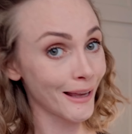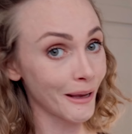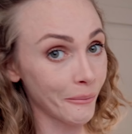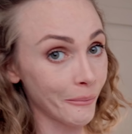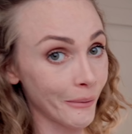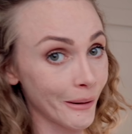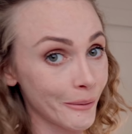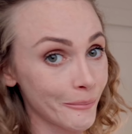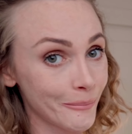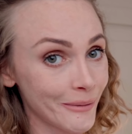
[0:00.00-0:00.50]
get
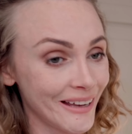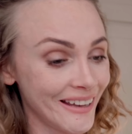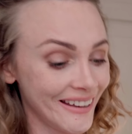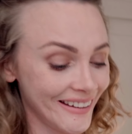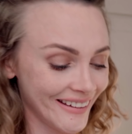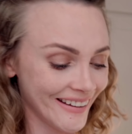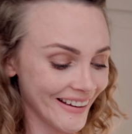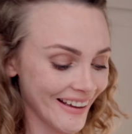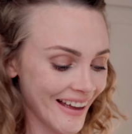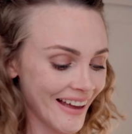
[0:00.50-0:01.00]
rid of
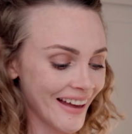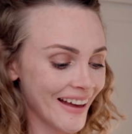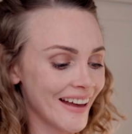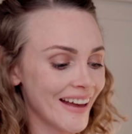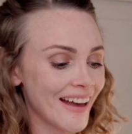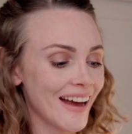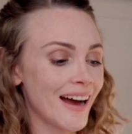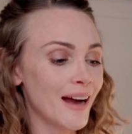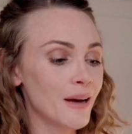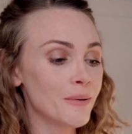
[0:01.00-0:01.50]
me.
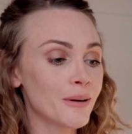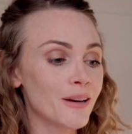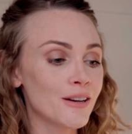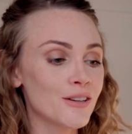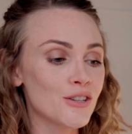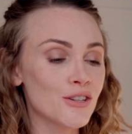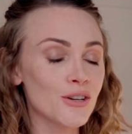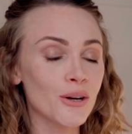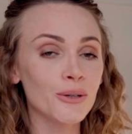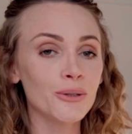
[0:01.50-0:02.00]
I wanted
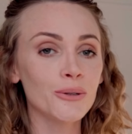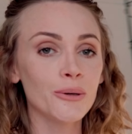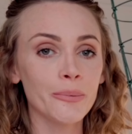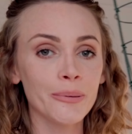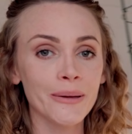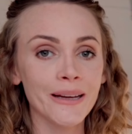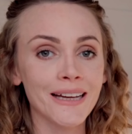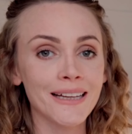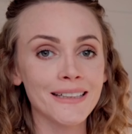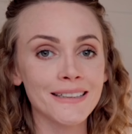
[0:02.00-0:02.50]
to show you a
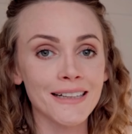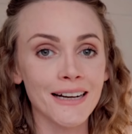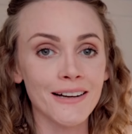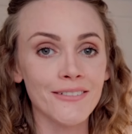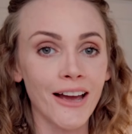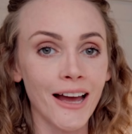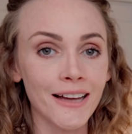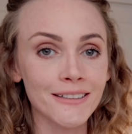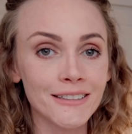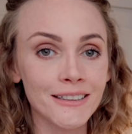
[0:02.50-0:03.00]
plant that I've
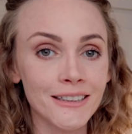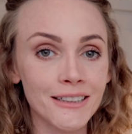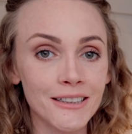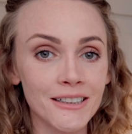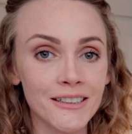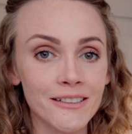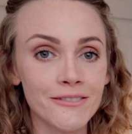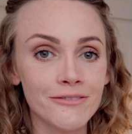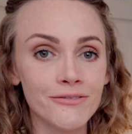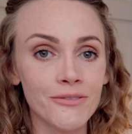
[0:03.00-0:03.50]
had in
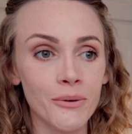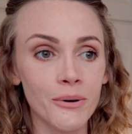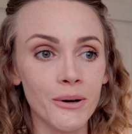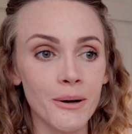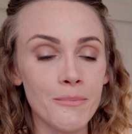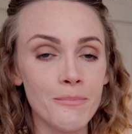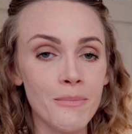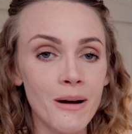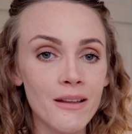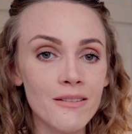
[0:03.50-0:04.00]
here for
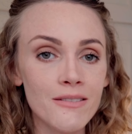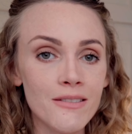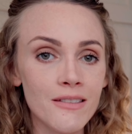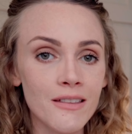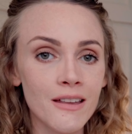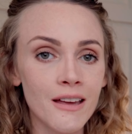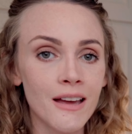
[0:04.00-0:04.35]
a month.